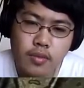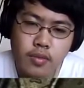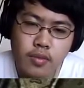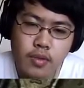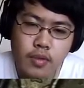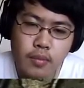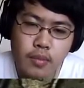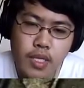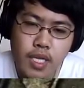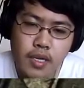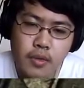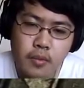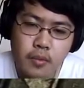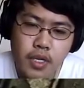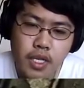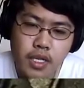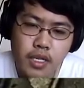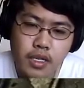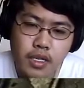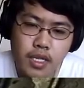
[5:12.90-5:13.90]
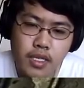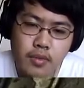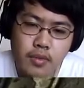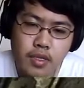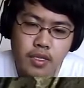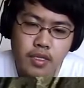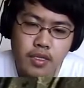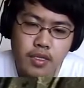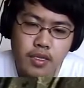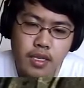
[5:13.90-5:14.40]
Bloodwing, that's what
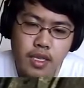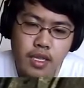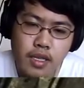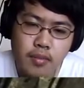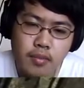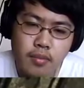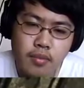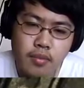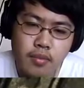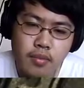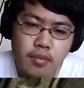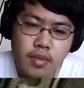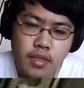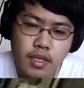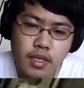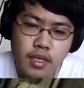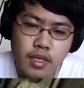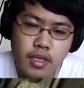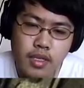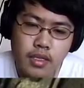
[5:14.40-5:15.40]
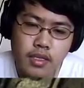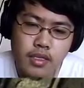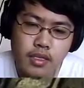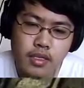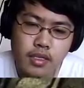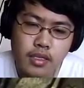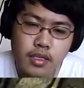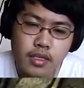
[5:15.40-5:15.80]
this name is.